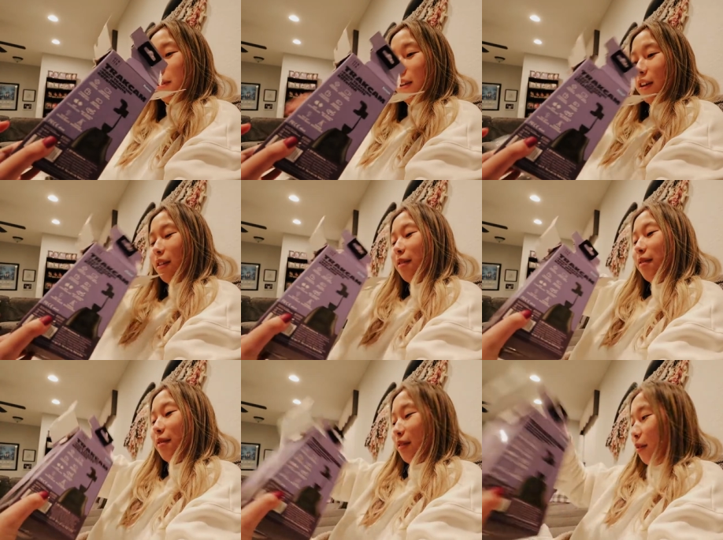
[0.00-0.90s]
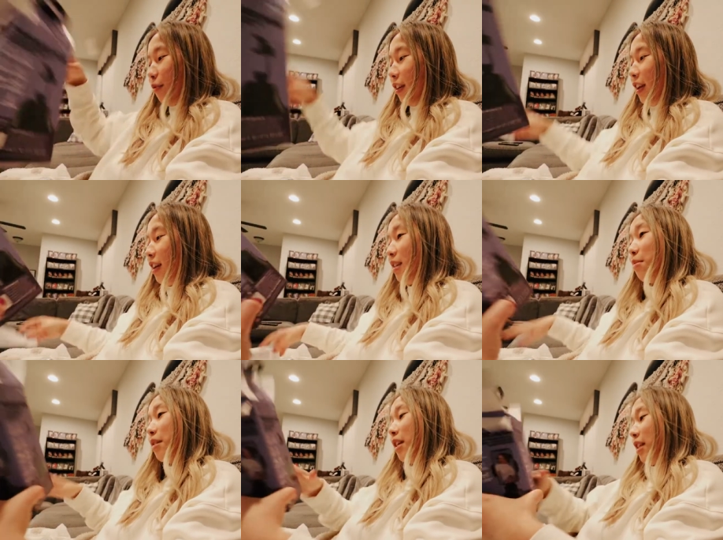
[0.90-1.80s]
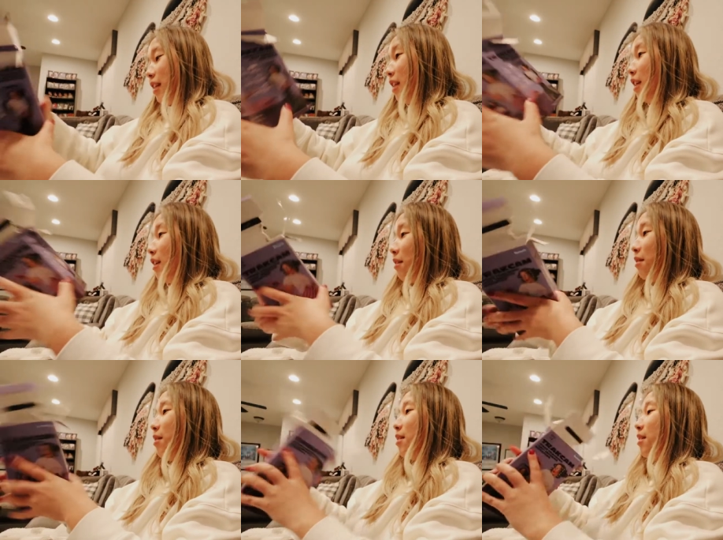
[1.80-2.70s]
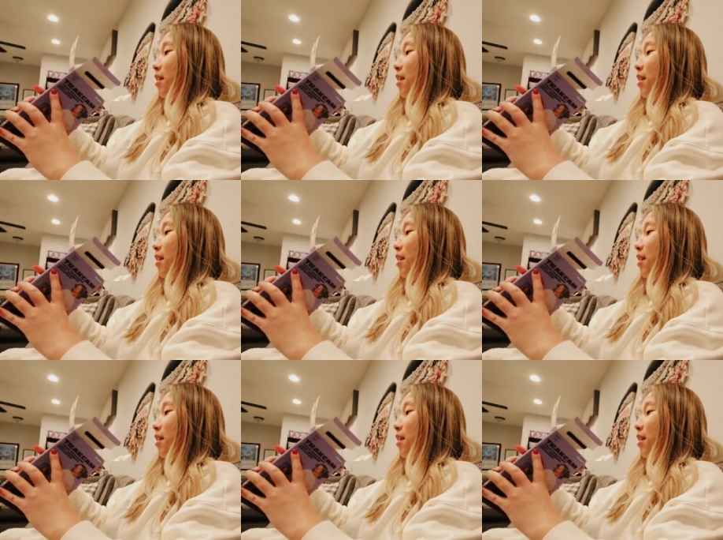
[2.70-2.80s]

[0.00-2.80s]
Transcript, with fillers: So hopefully it's pretty easy to use.